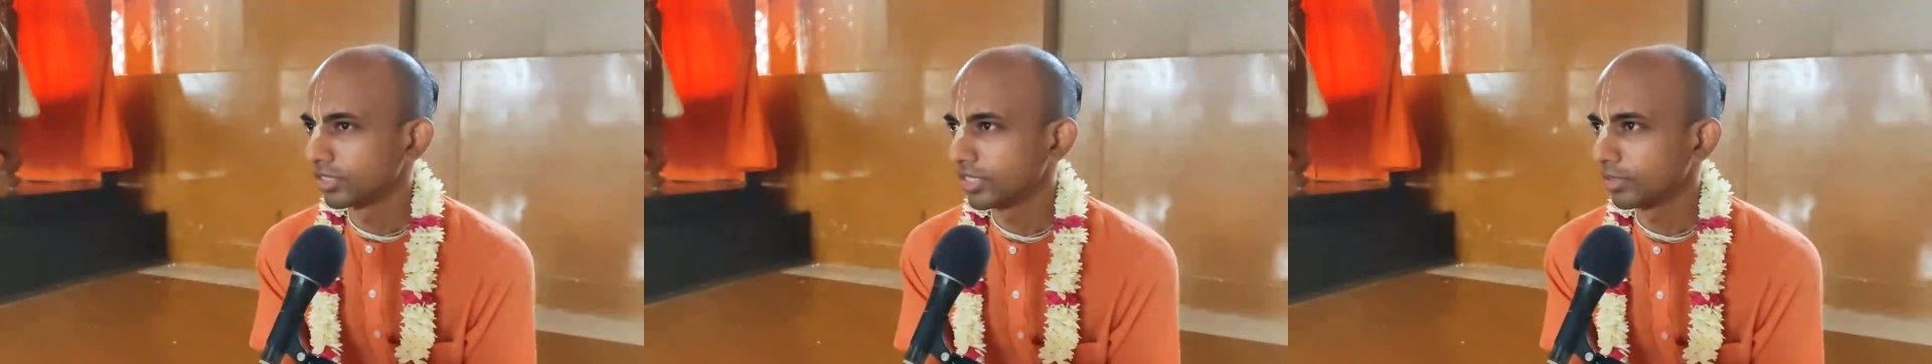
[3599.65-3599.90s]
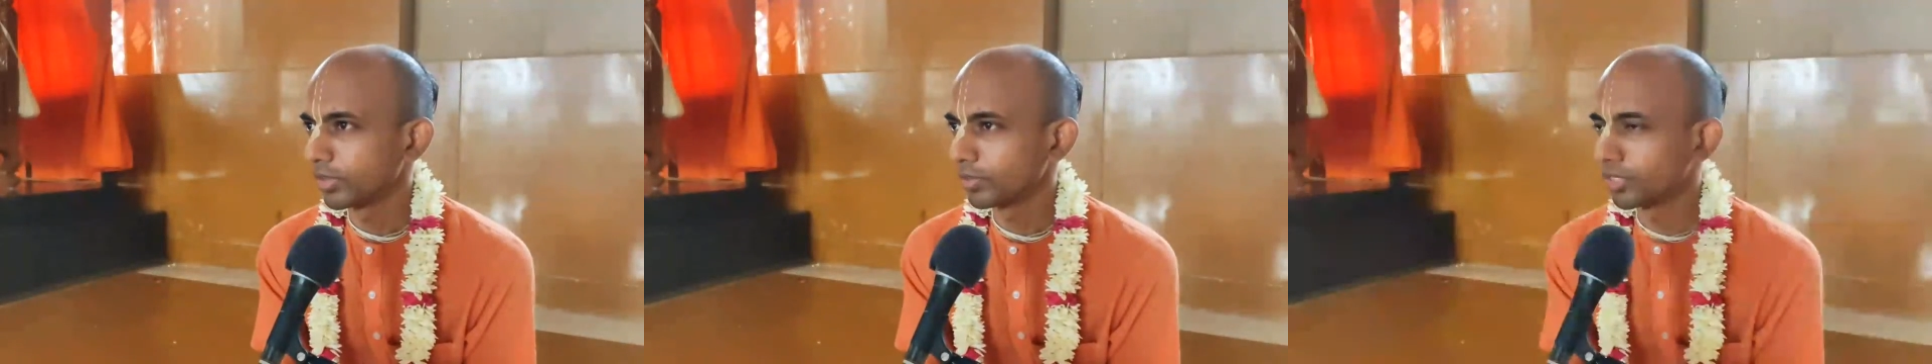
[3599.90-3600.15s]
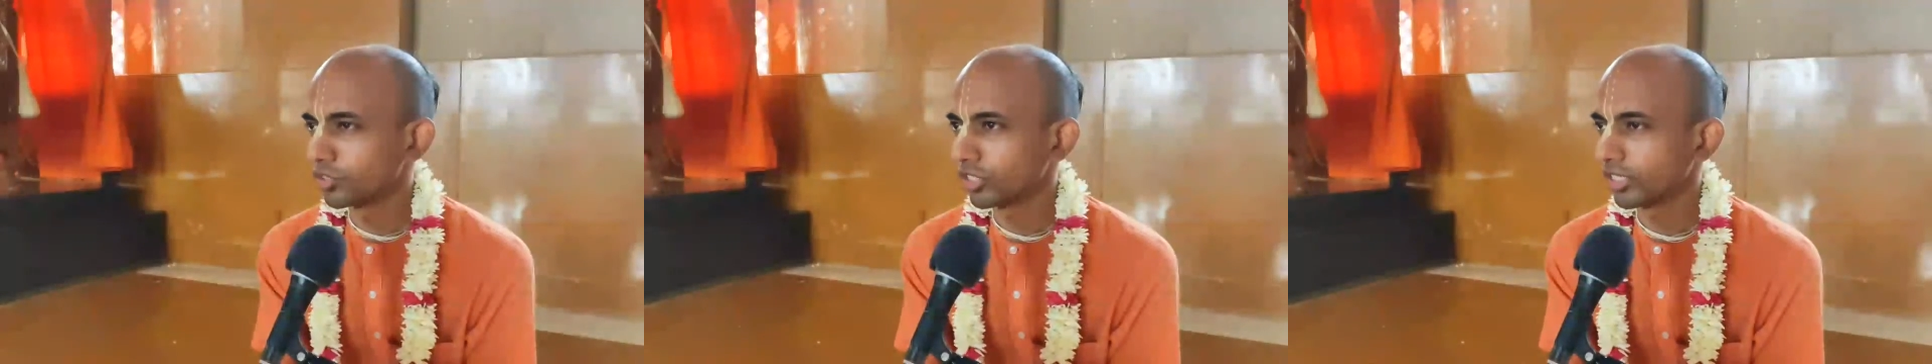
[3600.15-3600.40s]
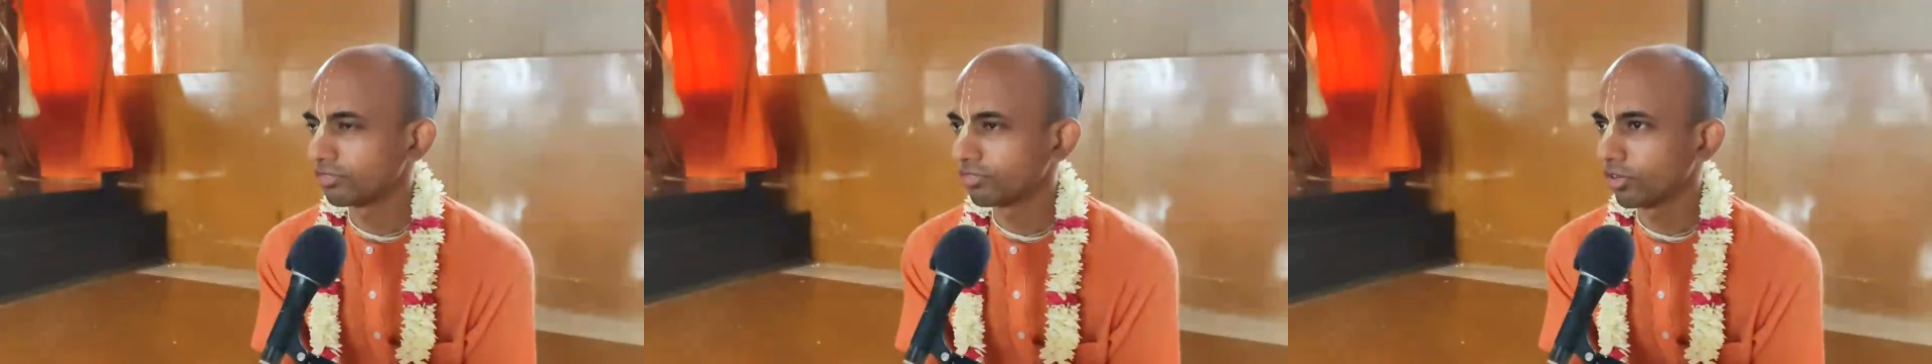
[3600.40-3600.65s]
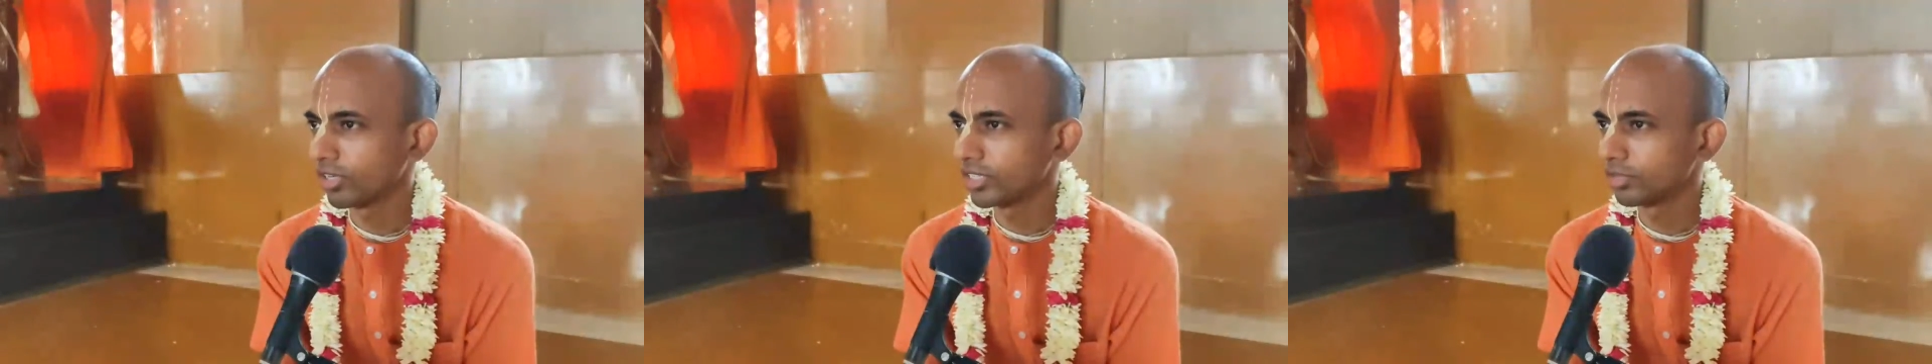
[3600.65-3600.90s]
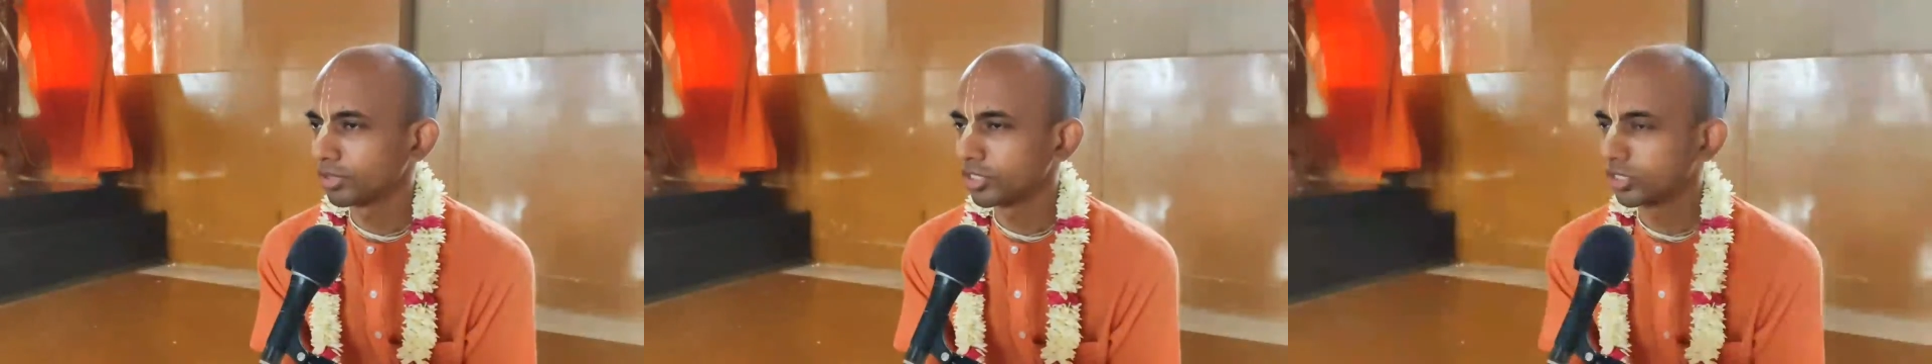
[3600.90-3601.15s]
brahmachari
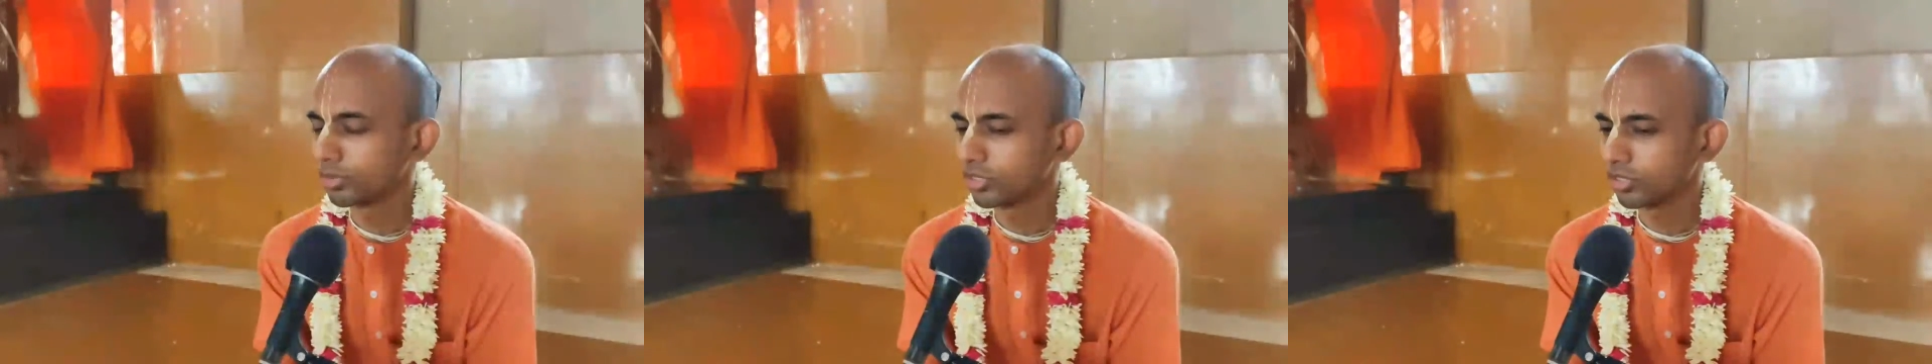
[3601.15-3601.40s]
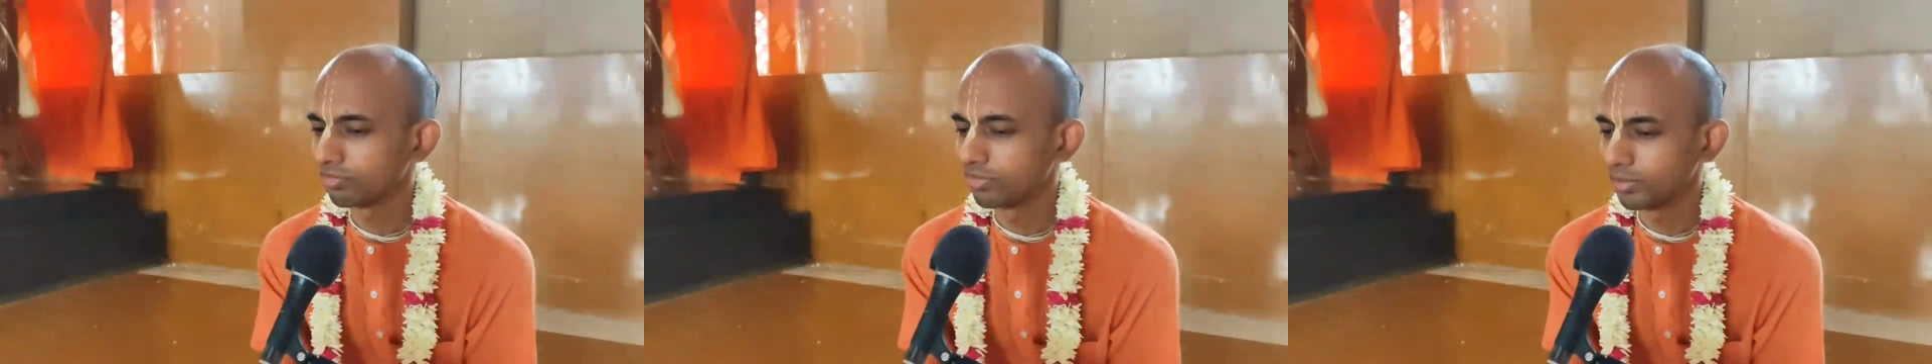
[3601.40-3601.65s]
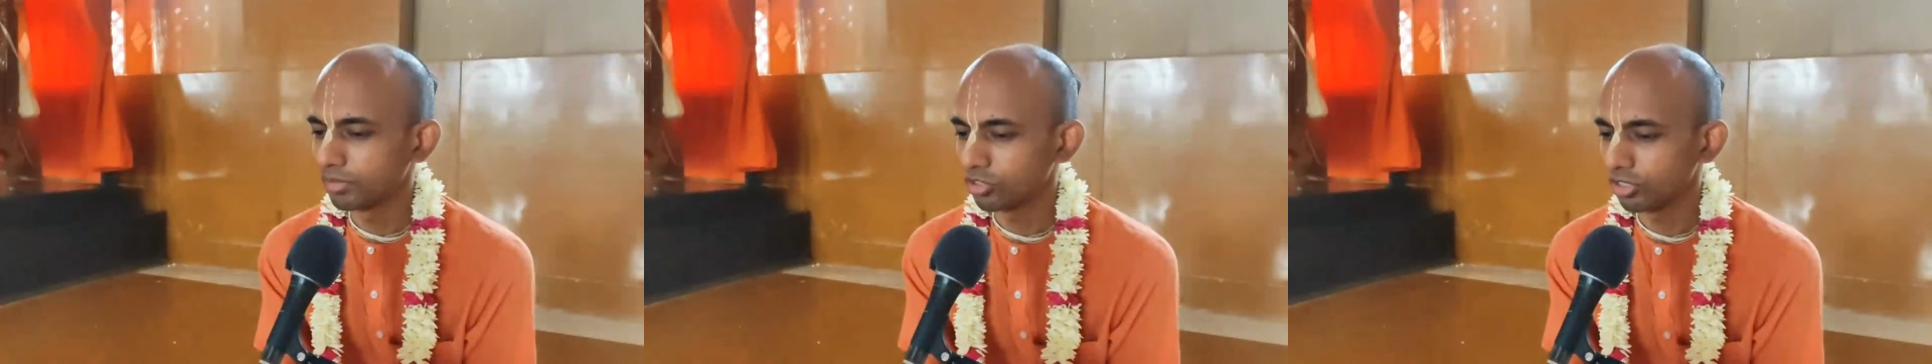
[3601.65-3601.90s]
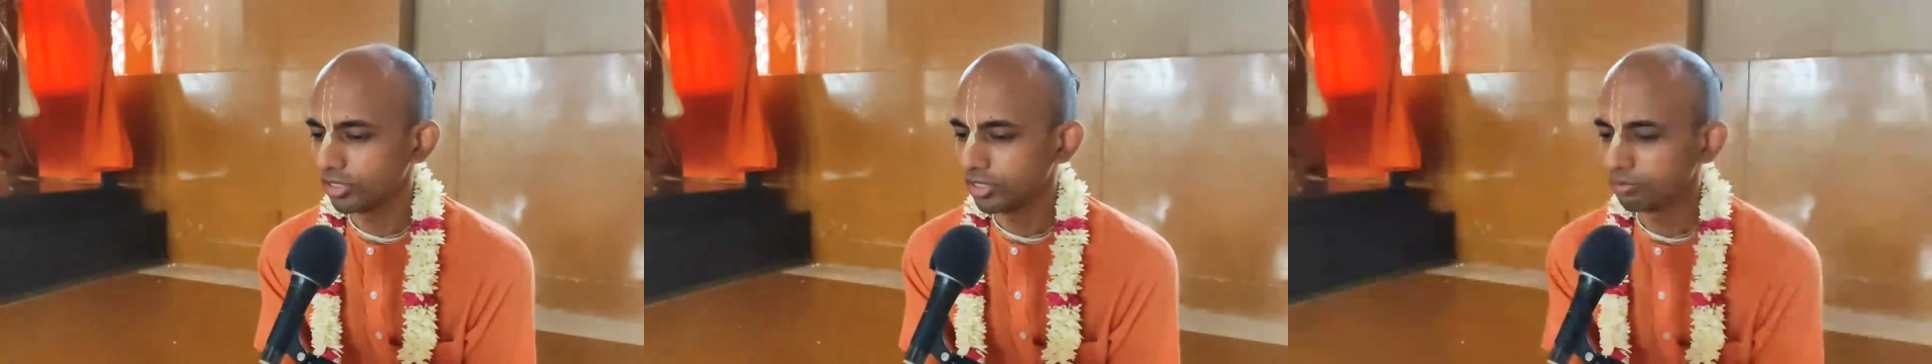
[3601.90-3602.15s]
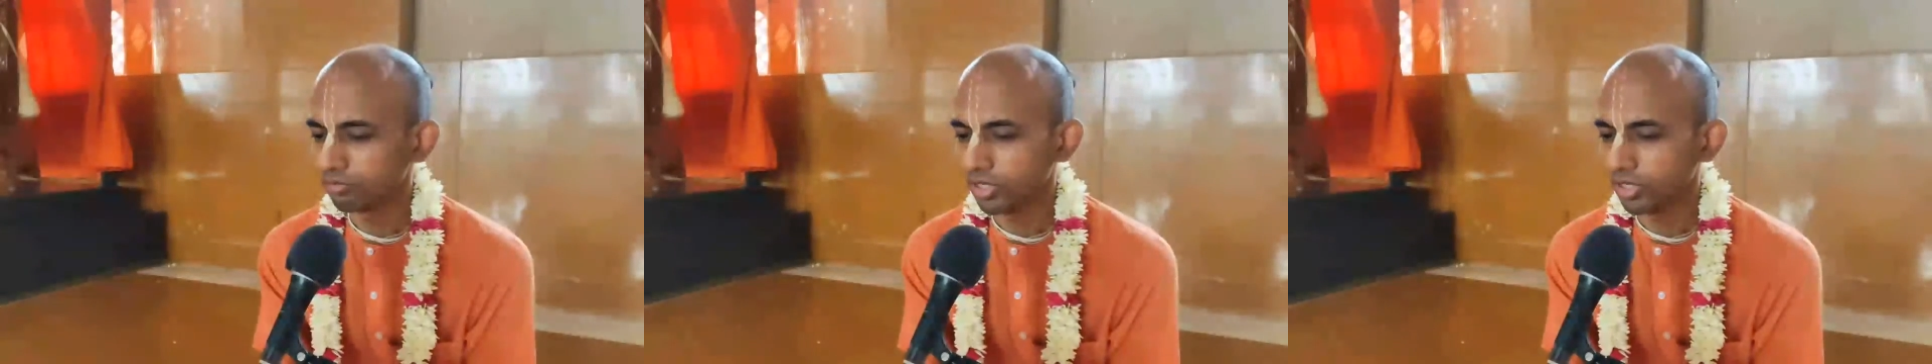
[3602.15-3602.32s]
following the principles of brahmacharya,